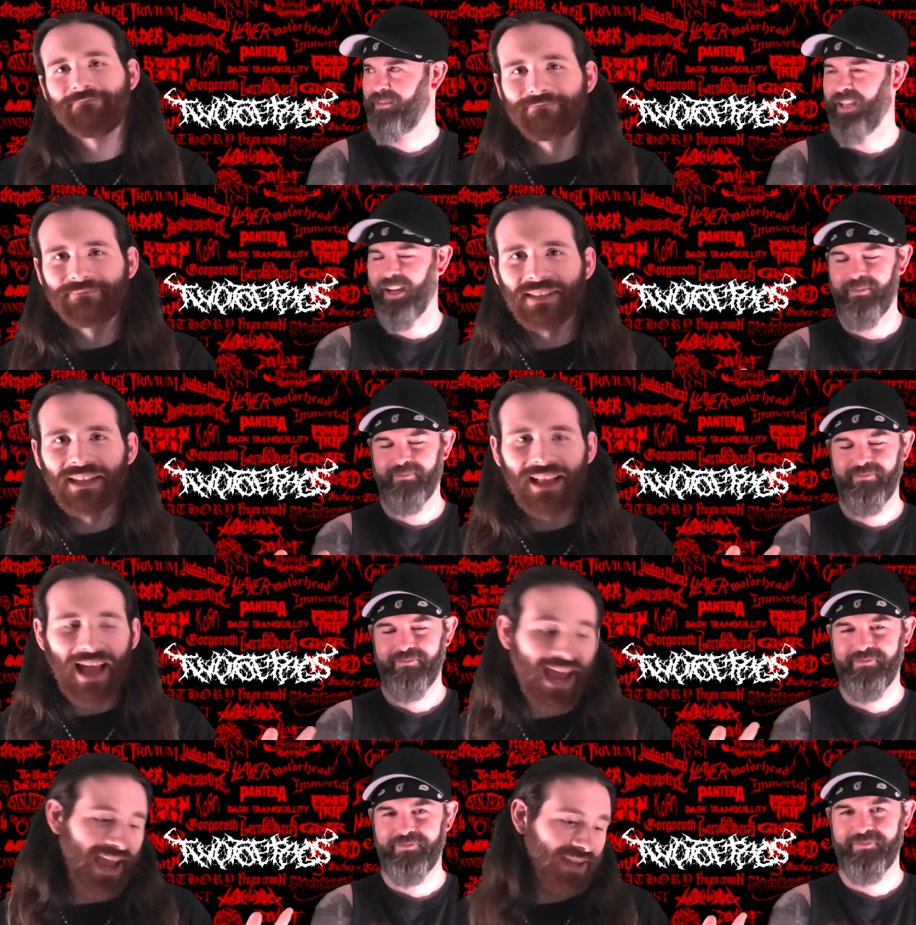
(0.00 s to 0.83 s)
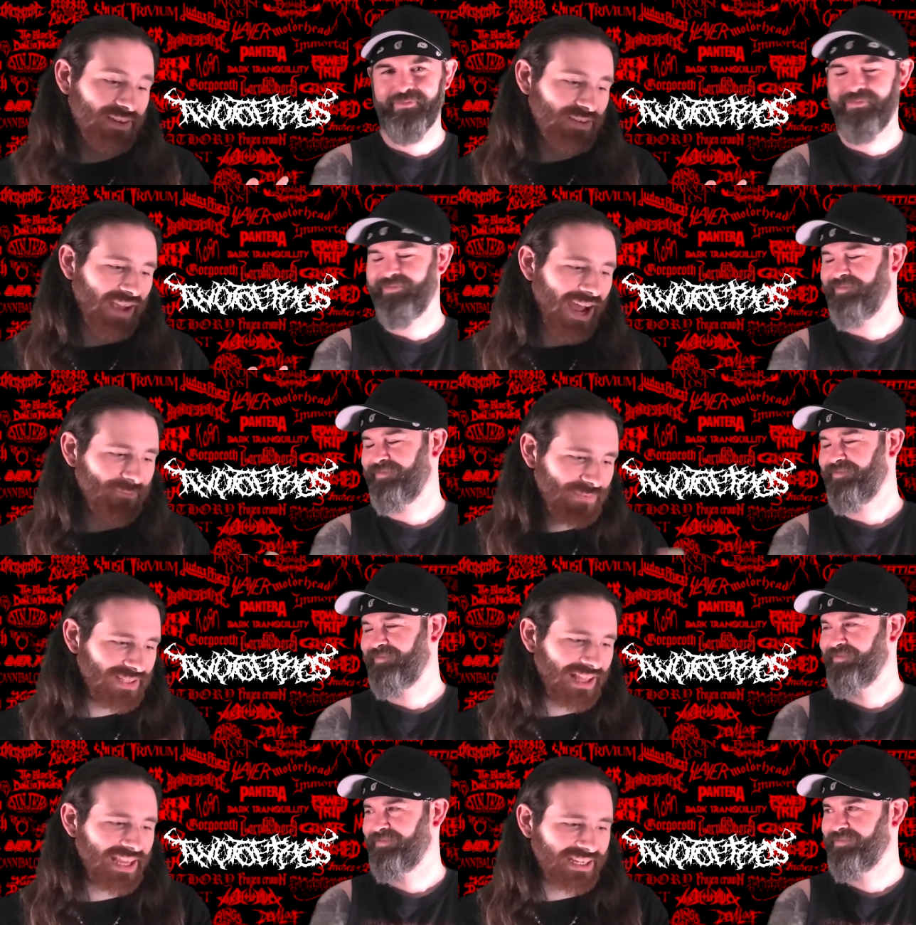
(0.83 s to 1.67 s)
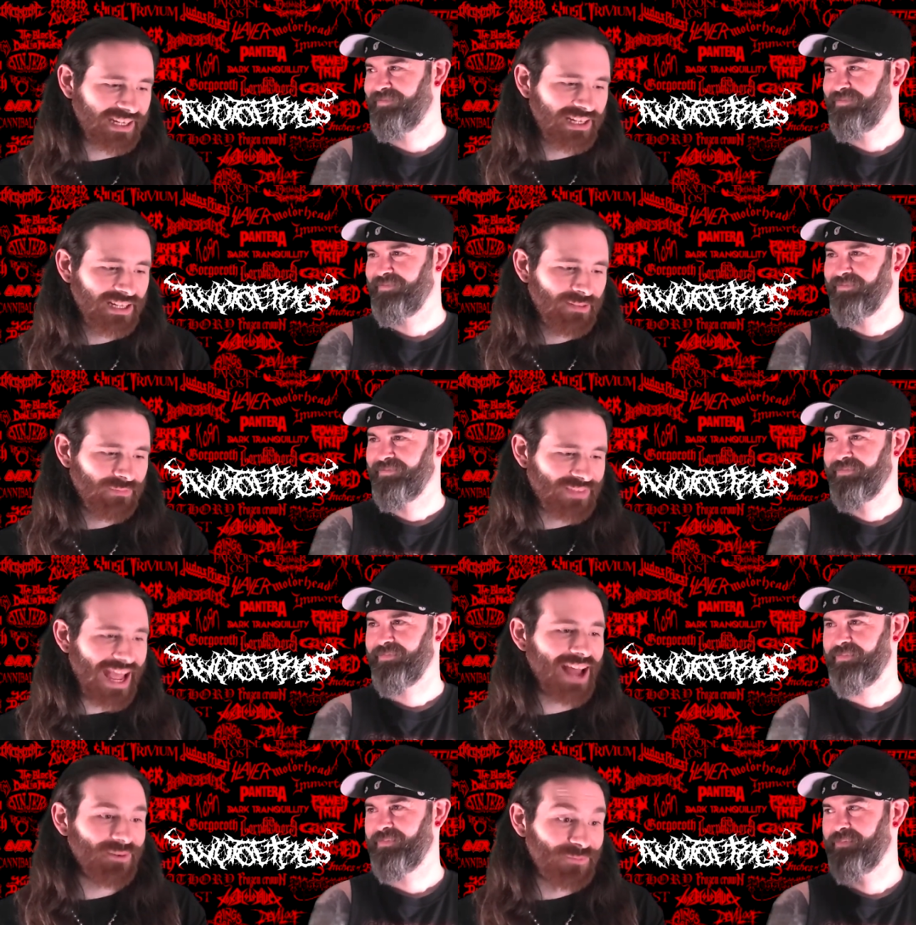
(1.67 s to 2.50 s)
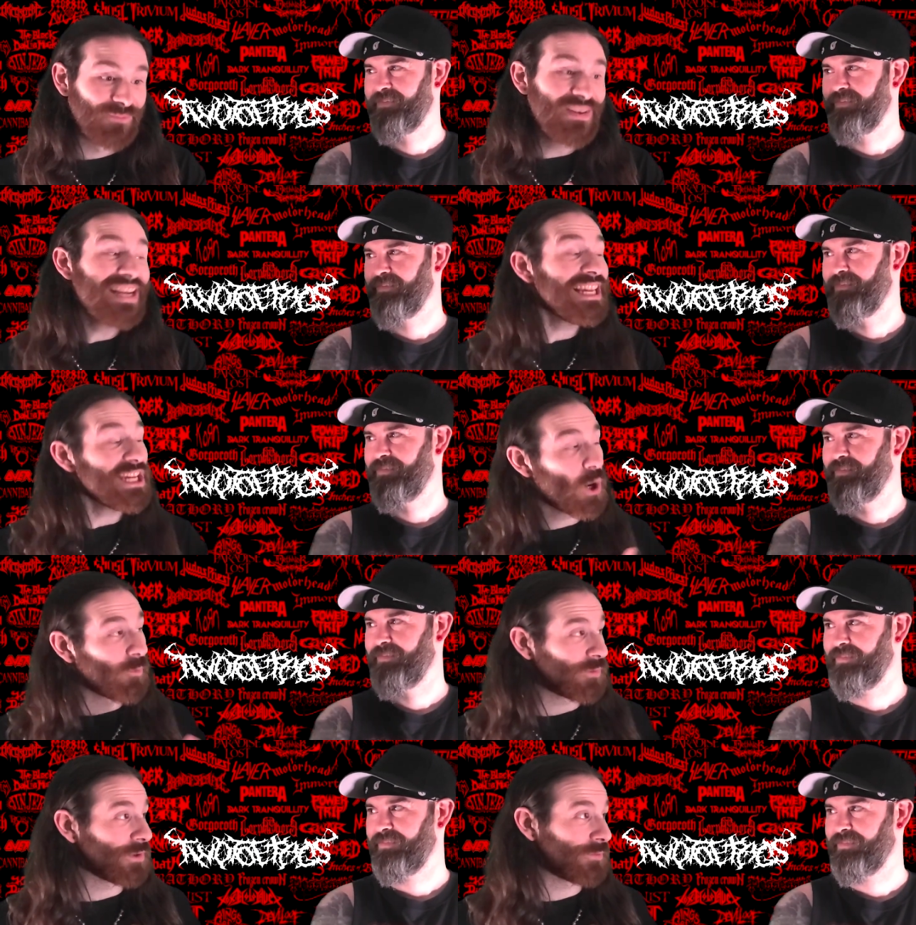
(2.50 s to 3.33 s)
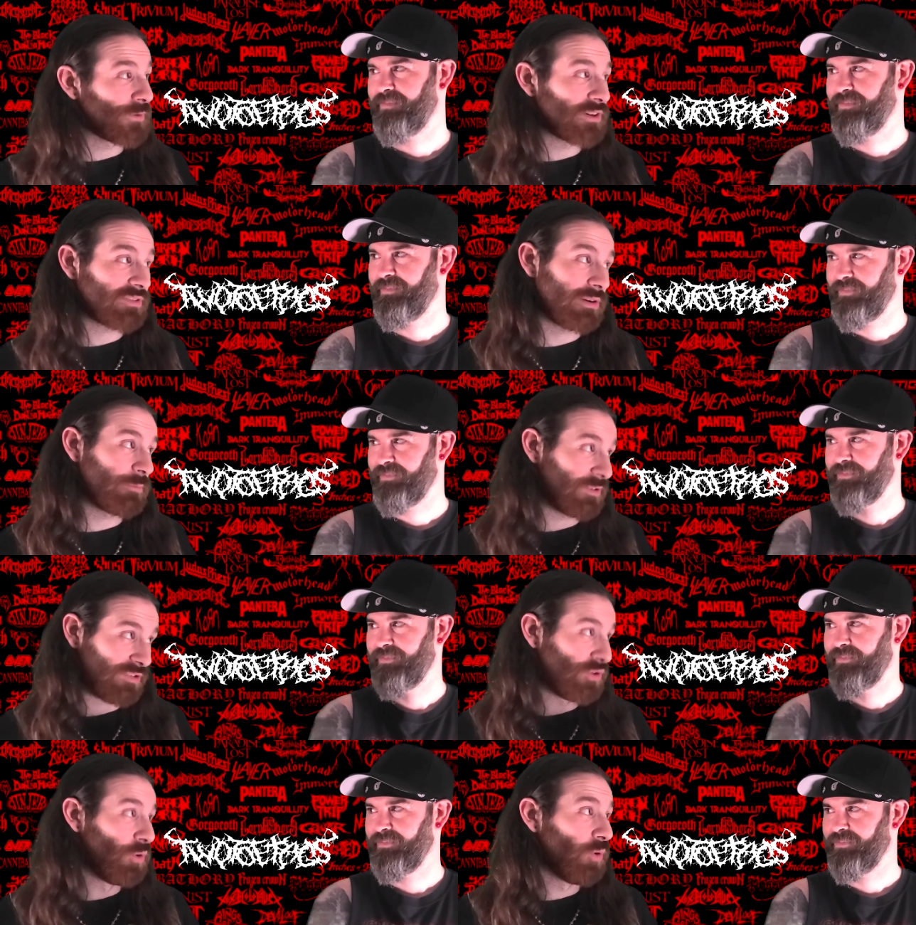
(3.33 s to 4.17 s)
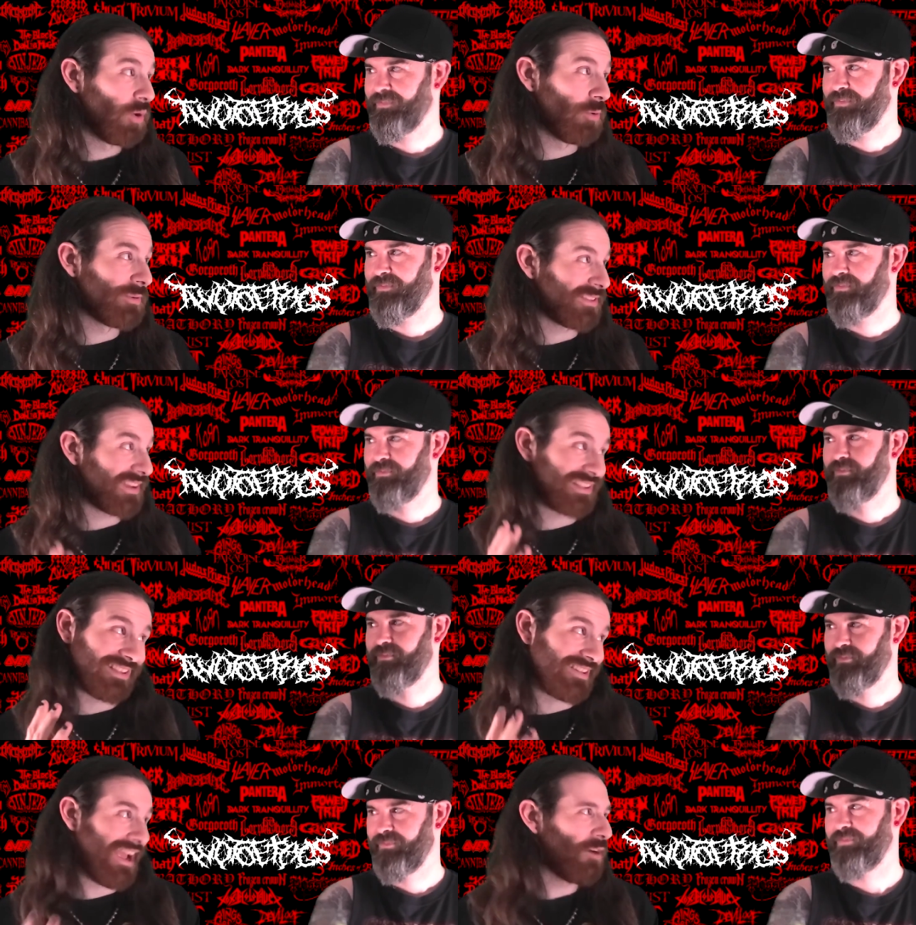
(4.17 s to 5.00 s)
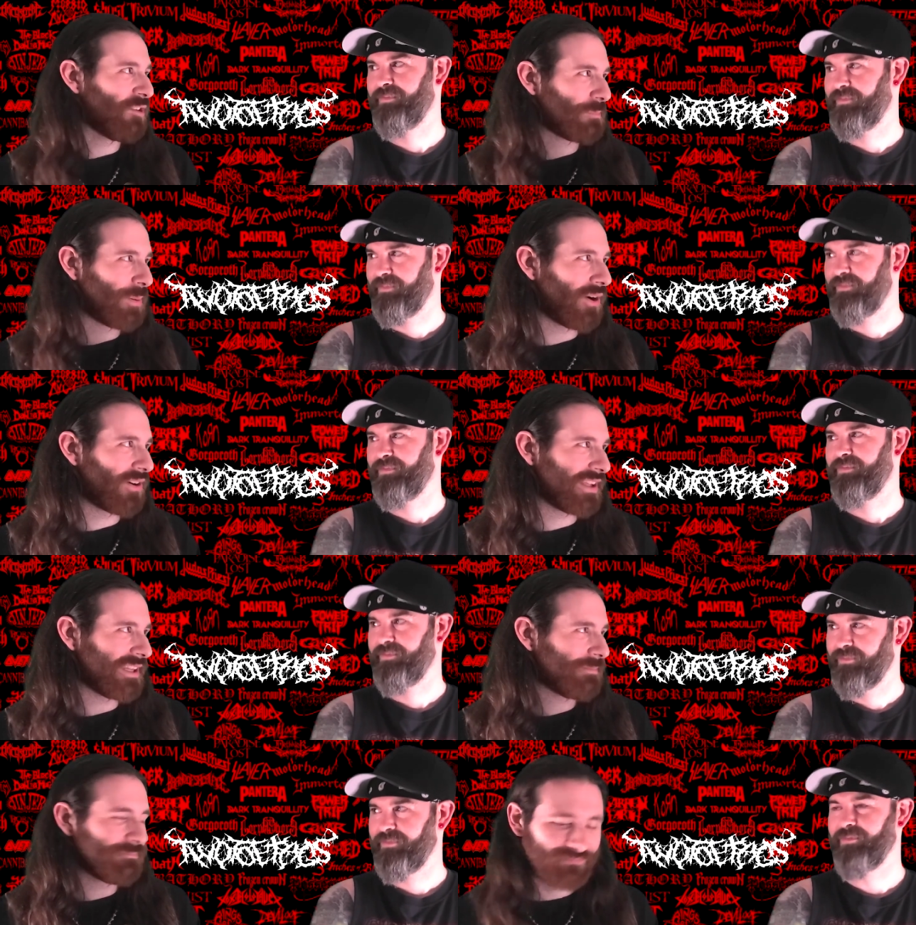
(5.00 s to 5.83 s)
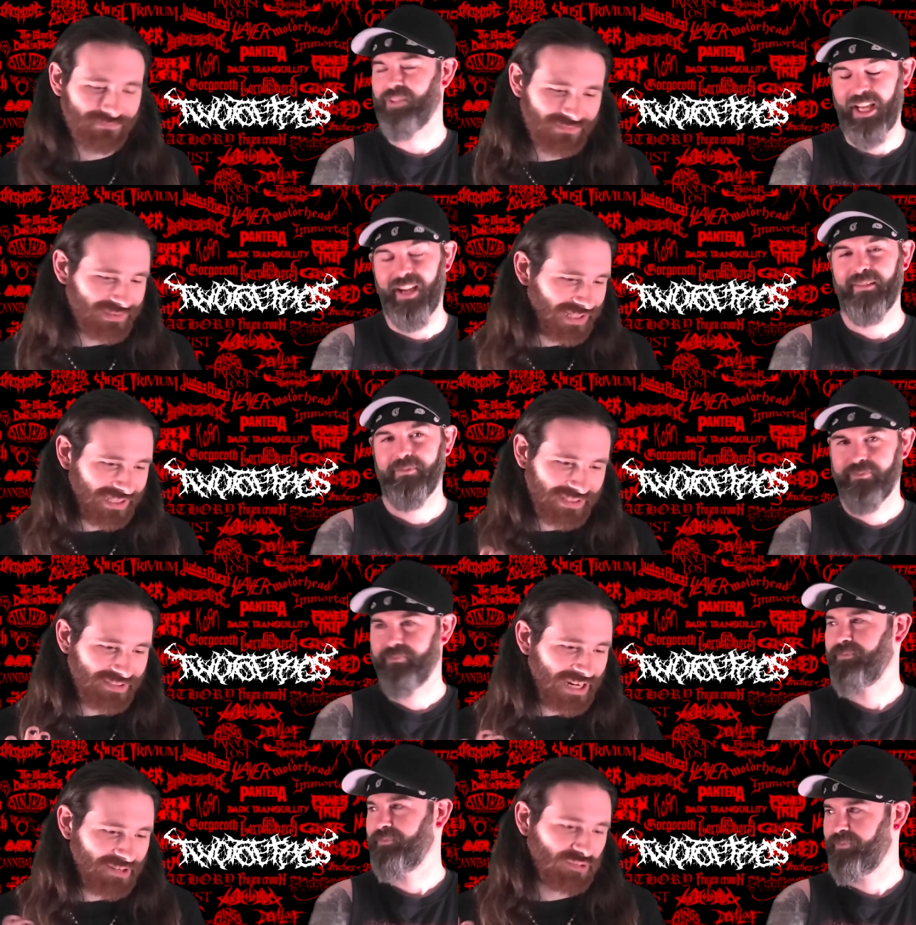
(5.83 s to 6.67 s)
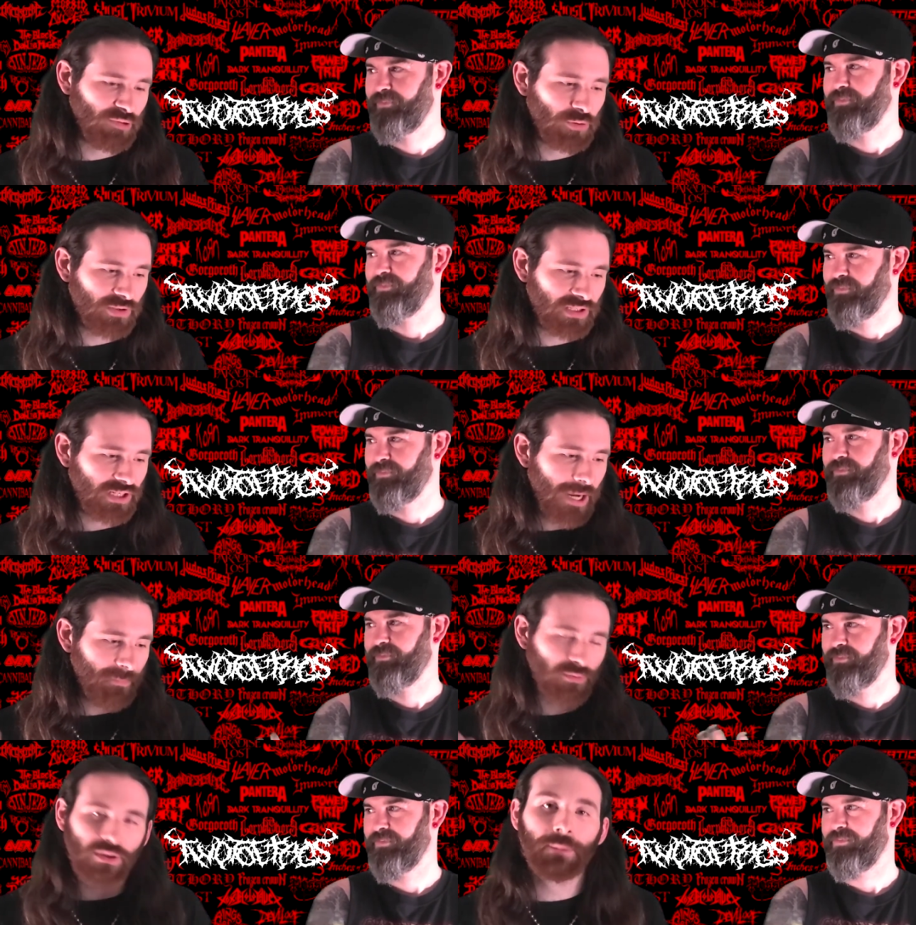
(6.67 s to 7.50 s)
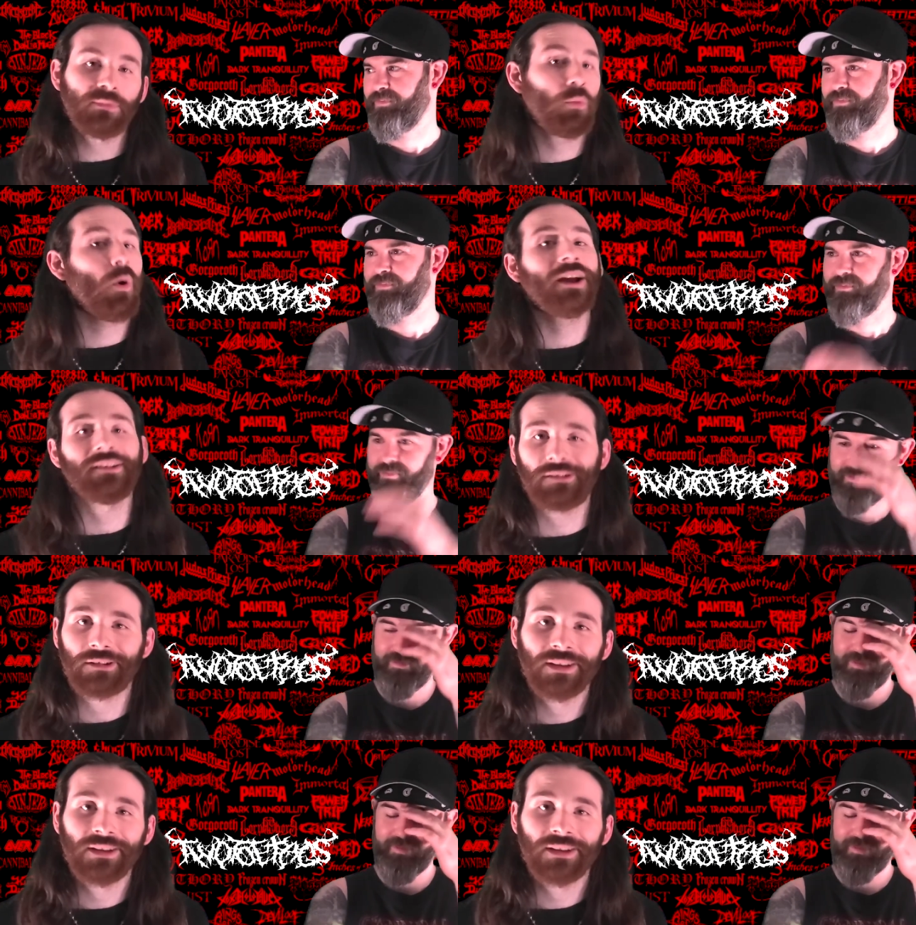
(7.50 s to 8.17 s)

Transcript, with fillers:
Speaker 1: Yeah. And I feel like that video for the first one was cool with like this house party. Yeah. Like these guys are so good the cops will come twice.